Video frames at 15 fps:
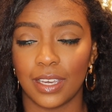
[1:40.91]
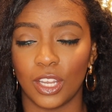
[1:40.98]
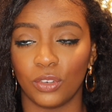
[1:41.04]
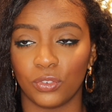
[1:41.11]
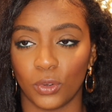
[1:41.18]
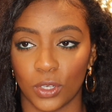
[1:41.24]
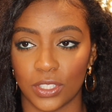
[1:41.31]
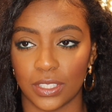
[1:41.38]

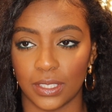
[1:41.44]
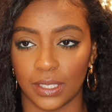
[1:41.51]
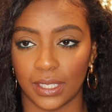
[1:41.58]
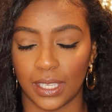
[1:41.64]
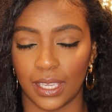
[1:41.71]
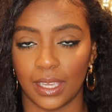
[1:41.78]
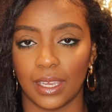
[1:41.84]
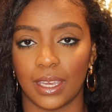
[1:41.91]

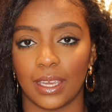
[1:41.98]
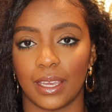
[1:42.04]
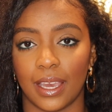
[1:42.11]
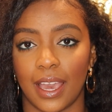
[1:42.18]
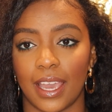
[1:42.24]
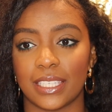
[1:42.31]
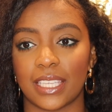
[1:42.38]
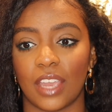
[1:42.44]
unfortunately,
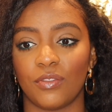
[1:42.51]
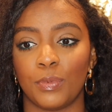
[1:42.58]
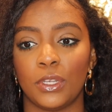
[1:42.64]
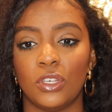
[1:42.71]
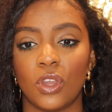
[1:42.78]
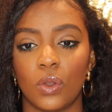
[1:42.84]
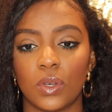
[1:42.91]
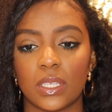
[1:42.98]
guys, I've
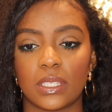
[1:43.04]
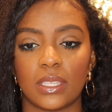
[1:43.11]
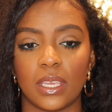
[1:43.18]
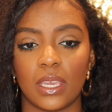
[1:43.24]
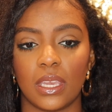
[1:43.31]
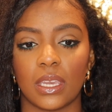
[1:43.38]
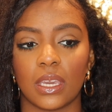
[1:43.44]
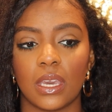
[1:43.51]
been
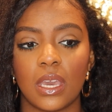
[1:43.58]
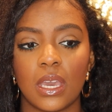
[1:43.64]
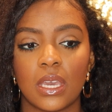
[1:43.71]
noticing